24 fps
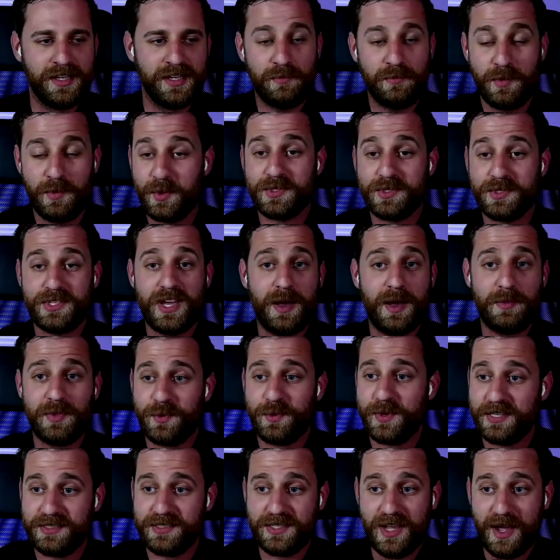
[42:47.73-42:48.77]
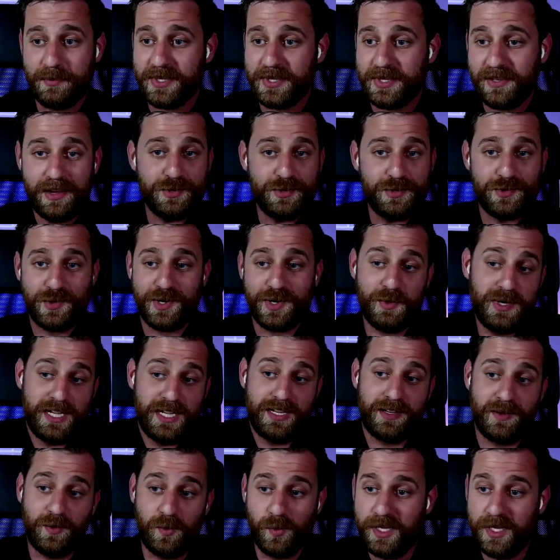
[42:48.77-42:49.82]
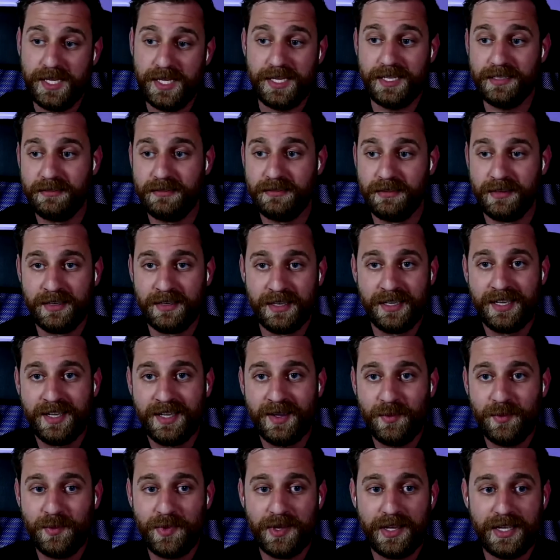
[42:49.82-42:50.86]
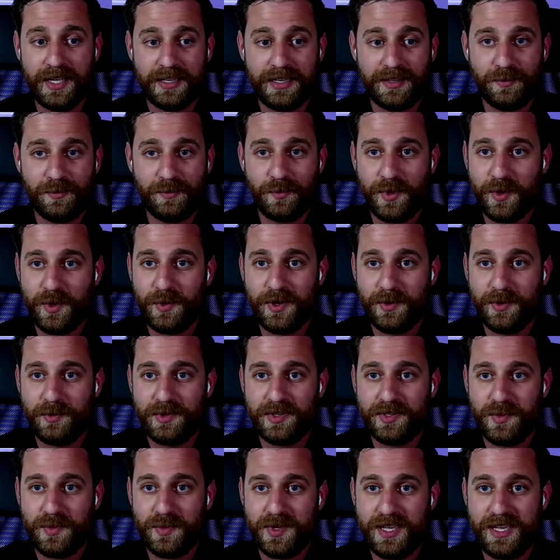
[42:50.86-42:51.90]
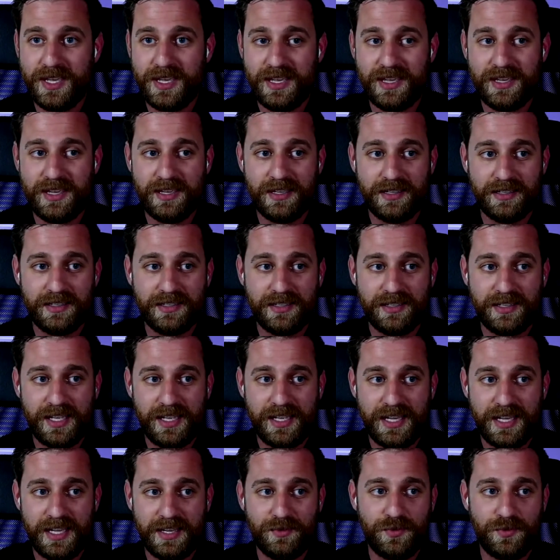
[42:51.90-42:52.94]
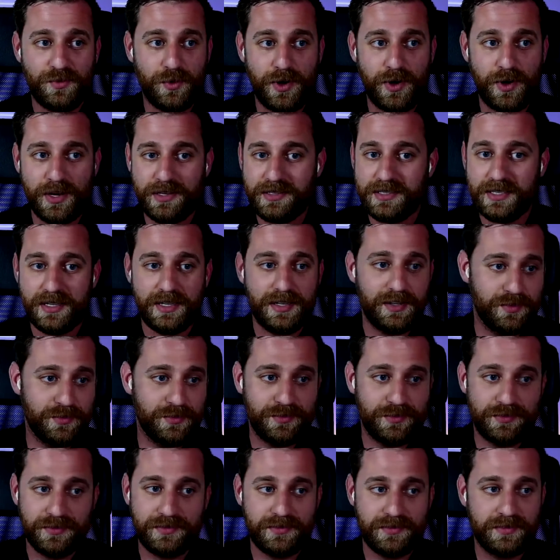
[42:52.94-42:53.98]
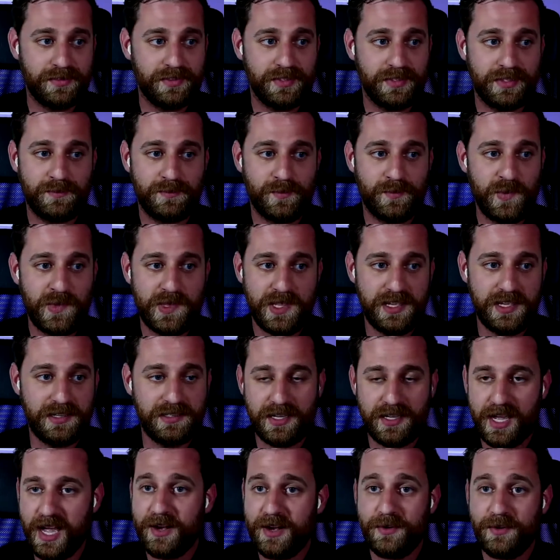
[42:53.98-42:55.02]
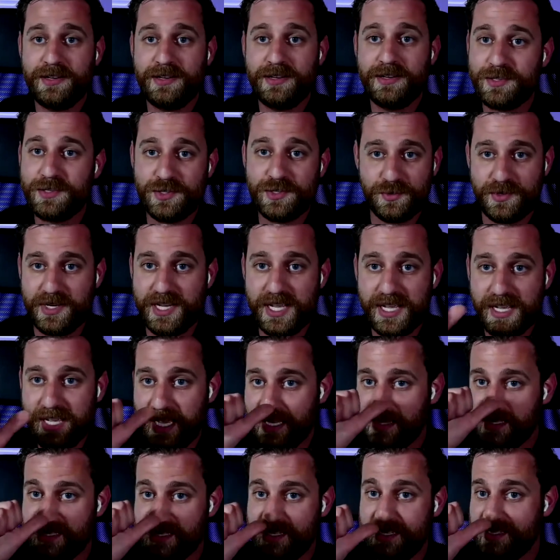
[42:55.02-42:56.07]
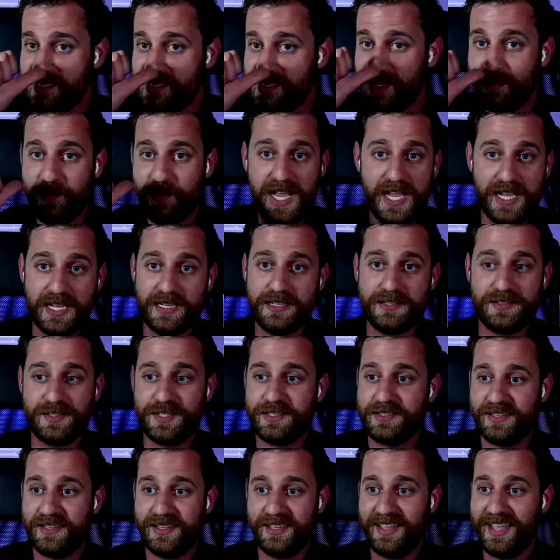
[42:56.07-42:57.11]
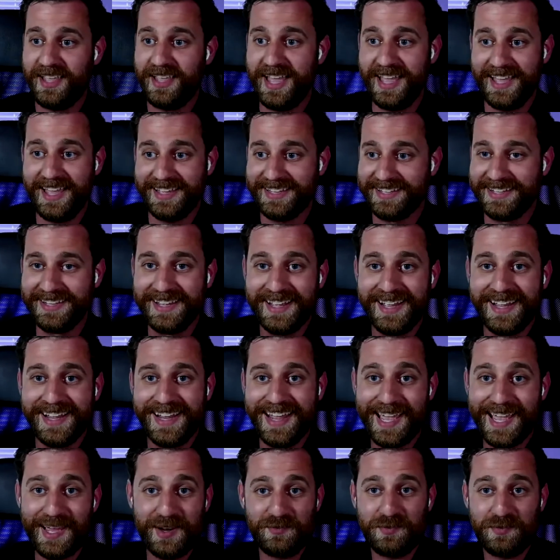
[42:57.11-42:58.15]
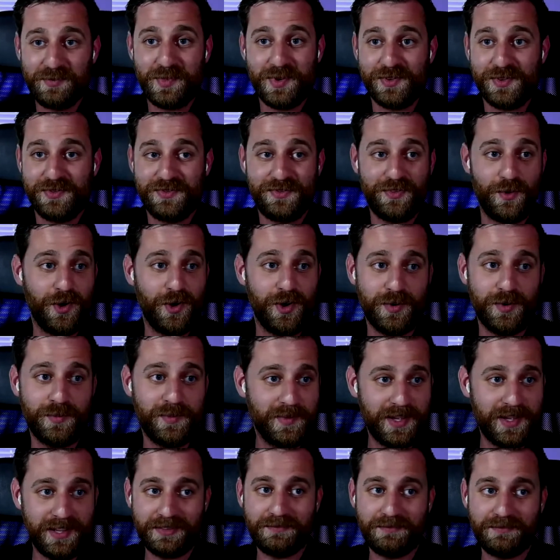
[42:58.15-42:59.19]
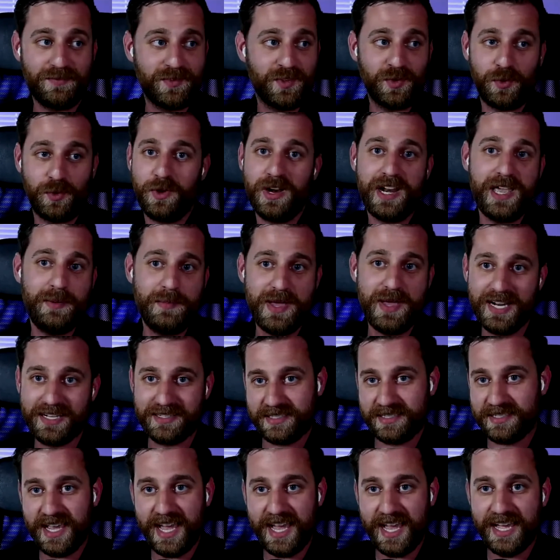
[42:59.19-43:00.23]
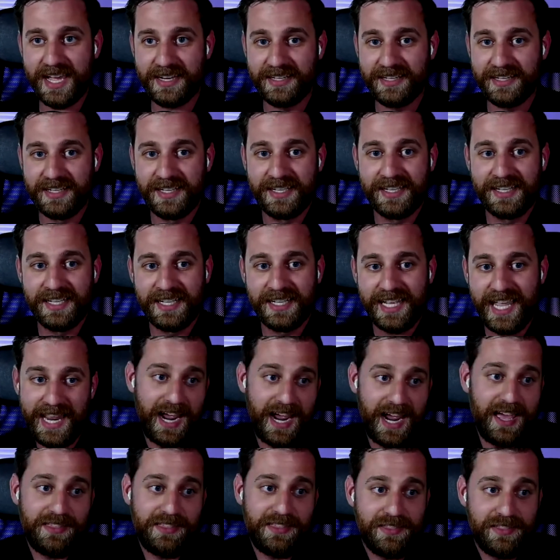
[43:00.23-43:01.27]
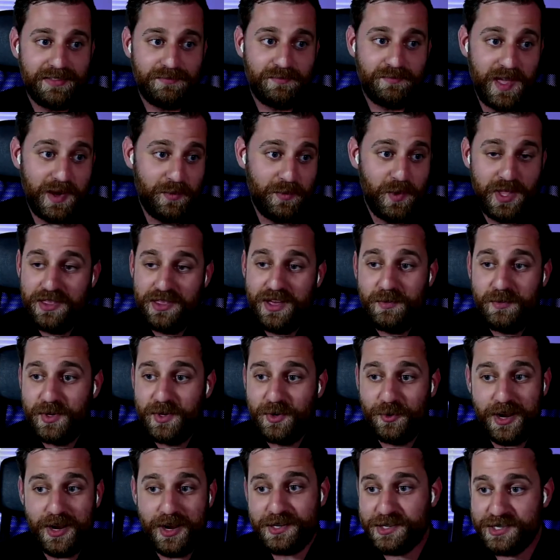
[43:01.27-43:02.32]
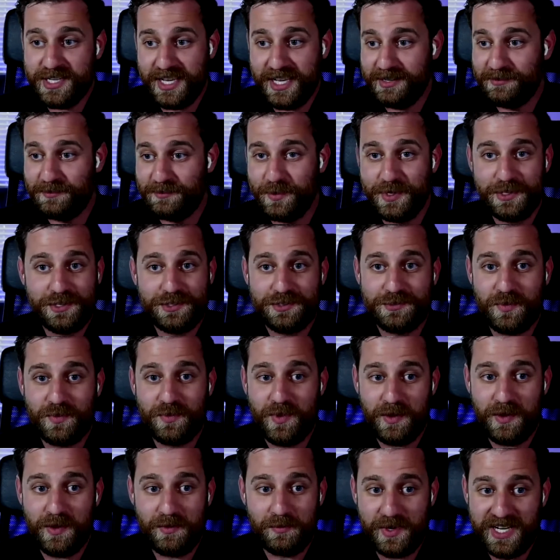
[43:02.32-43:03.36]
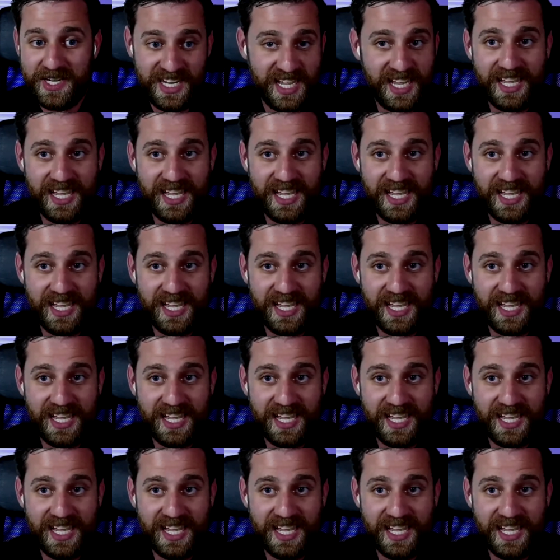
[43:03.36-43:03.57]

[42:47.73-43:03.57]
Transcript: top three at top of the country. We didn't win, but we were able to be in front of the entire industry at the CCMAs and perform a 20-minute set. And we thought we crushed it, which we did.